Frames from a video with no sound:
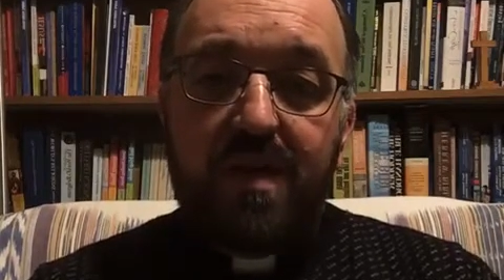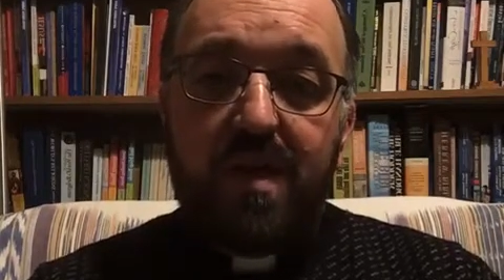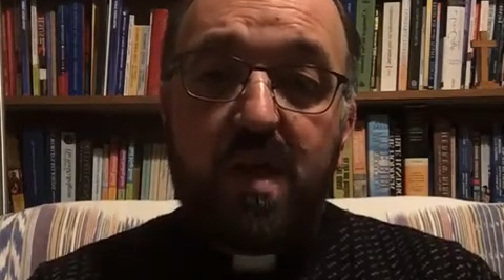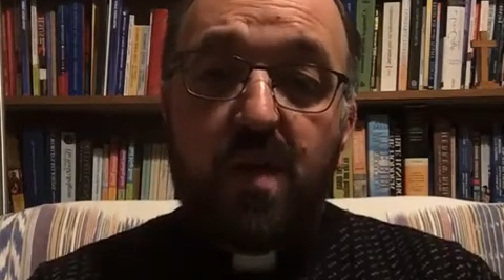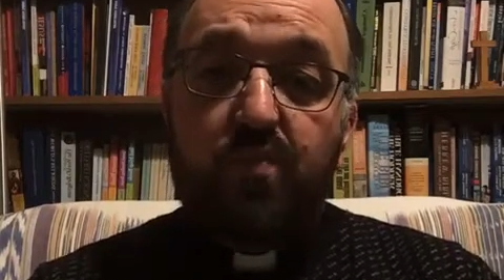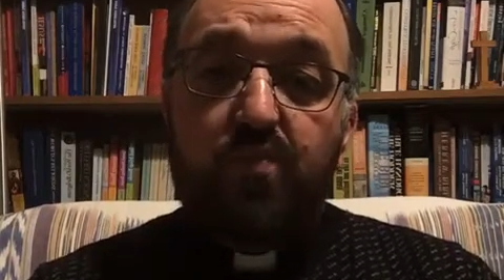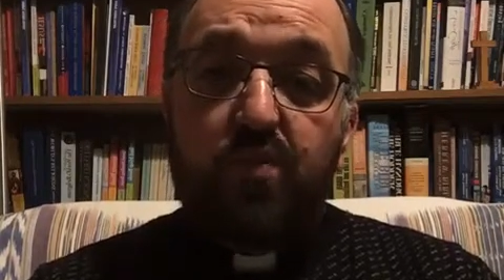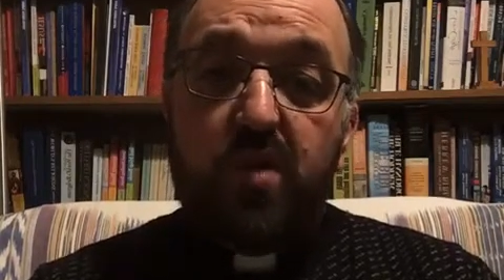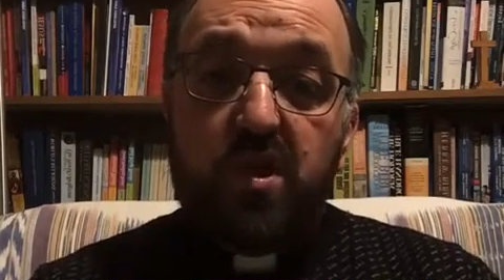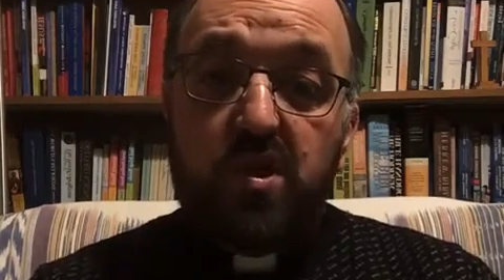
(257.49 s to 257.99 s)

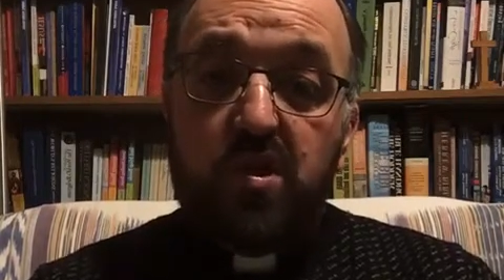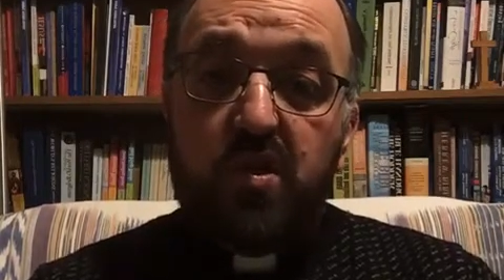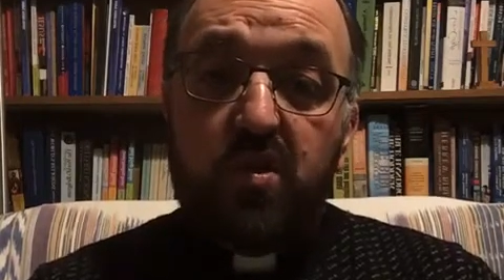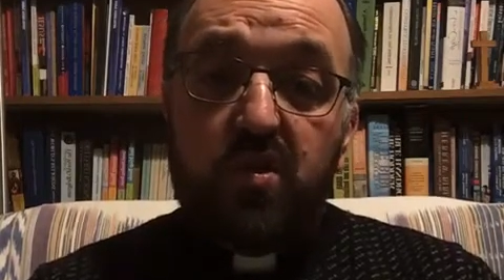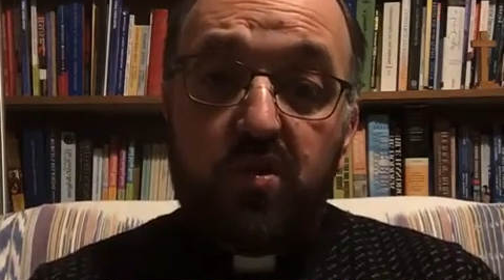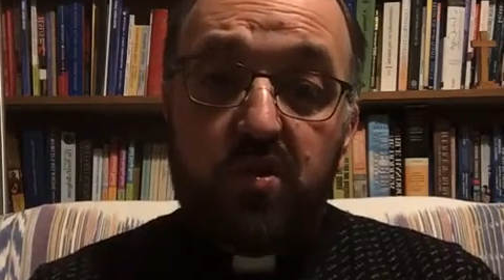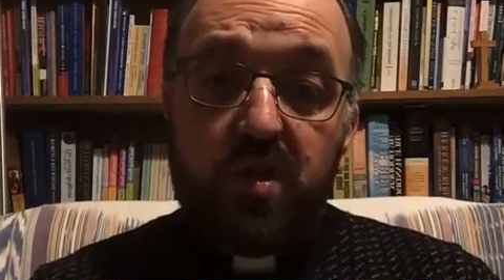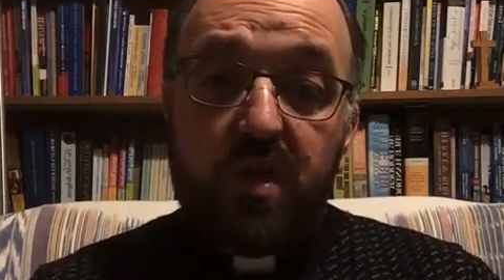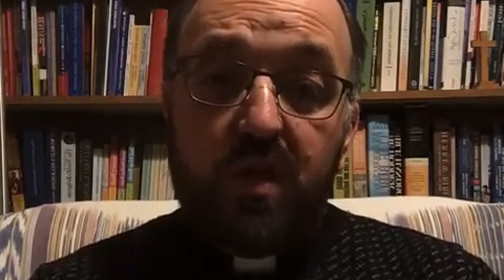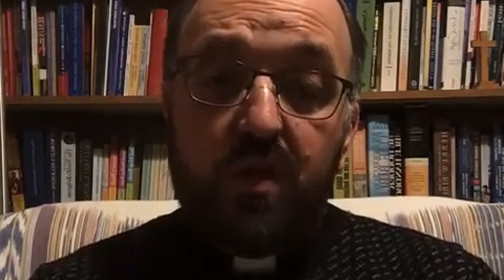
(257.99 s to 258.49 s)
and preached the
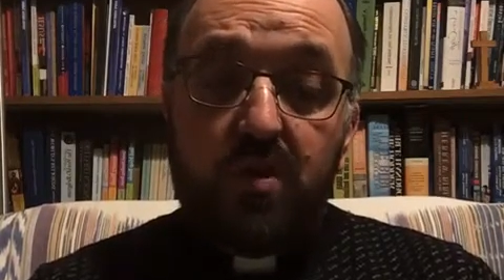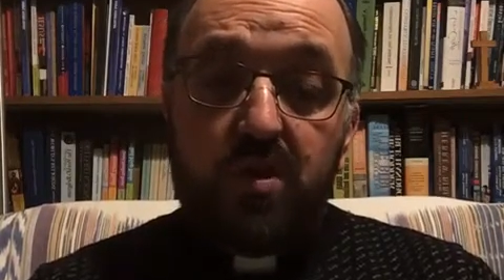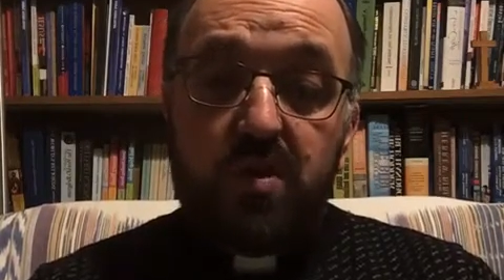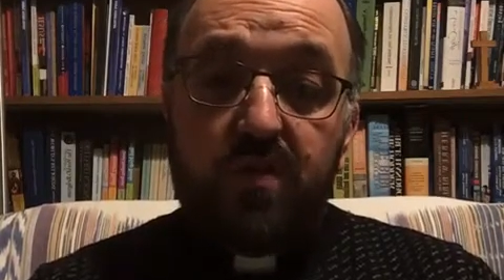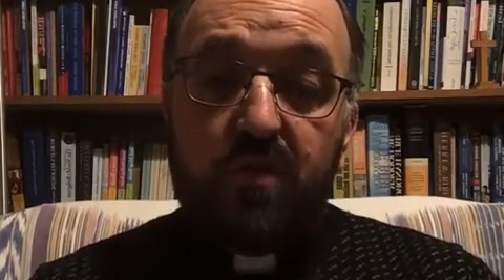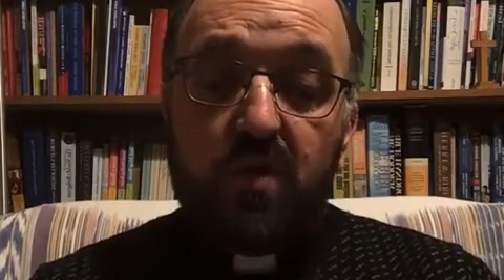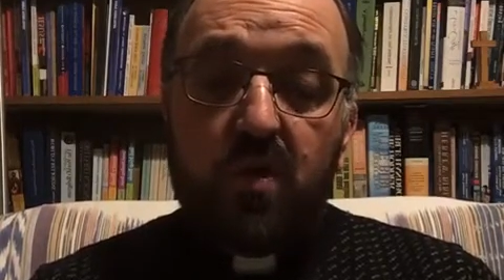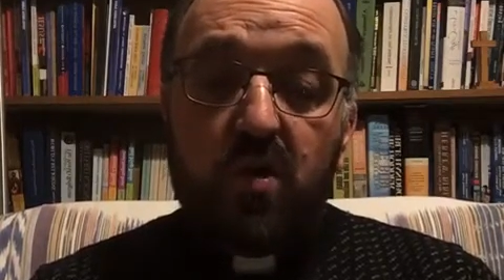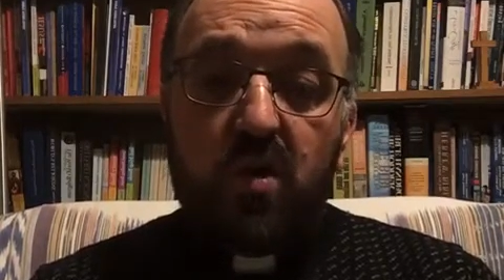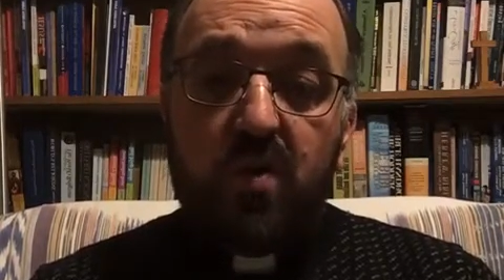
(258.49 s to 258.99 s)
good news
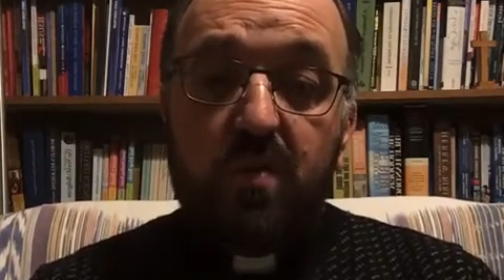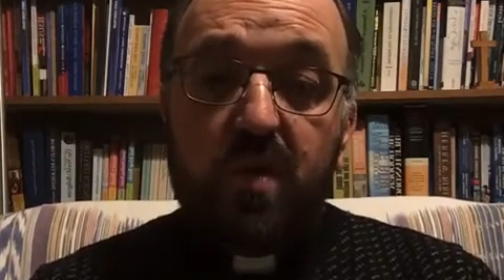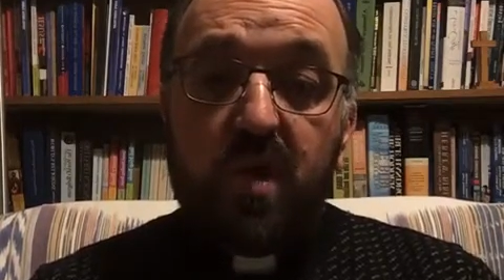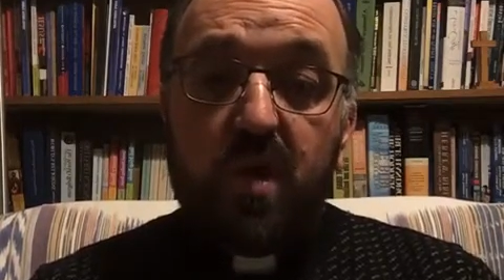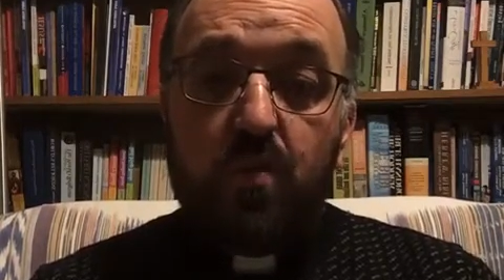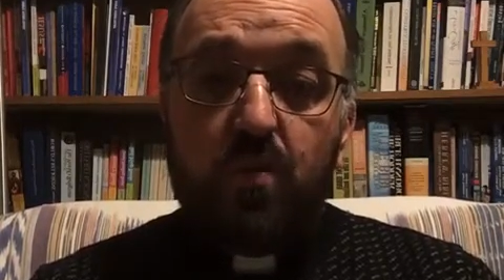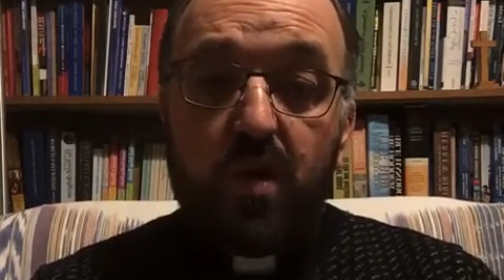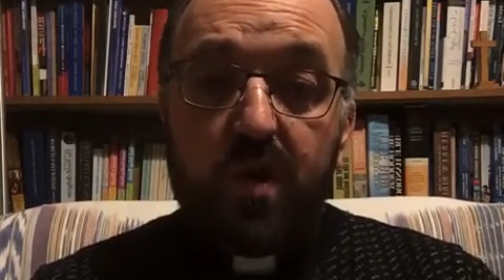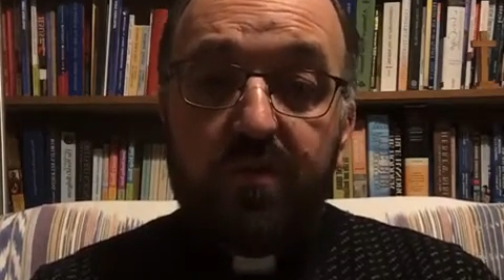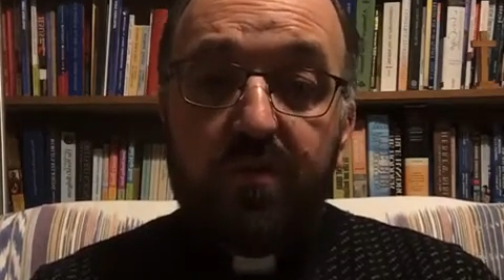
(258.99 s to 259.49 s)
of God
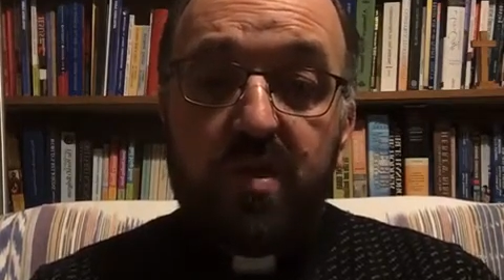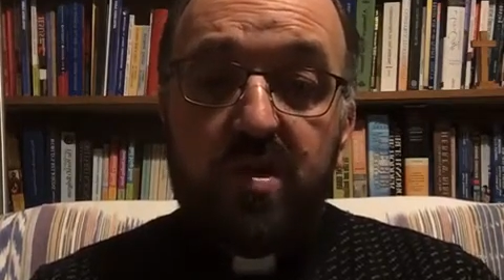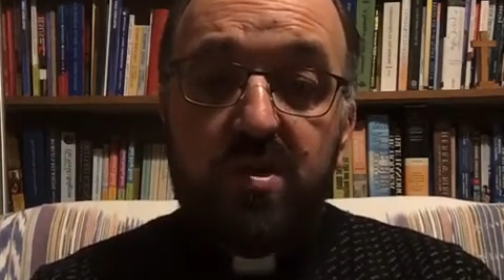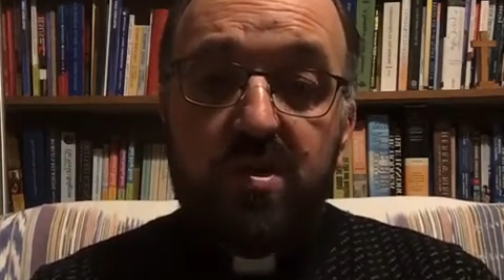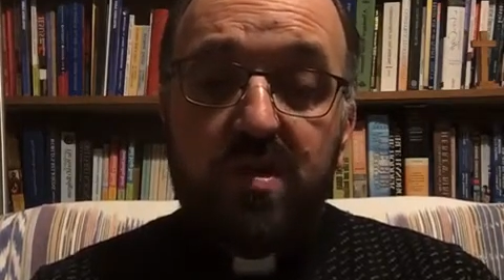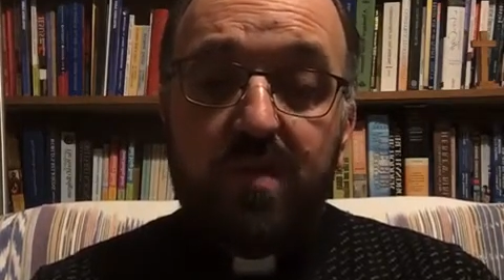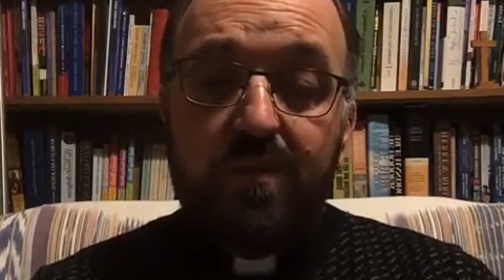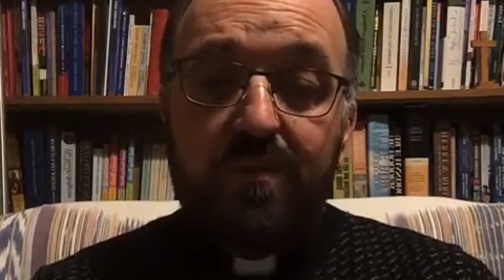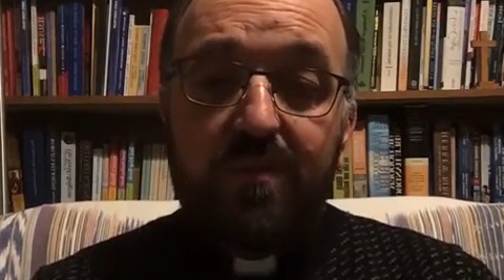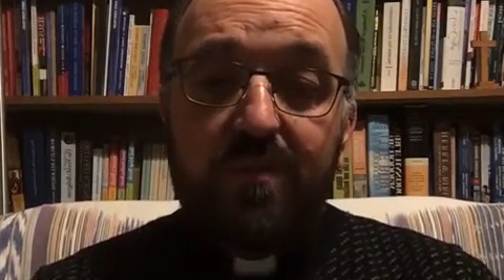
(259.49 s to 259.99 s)
become one of us,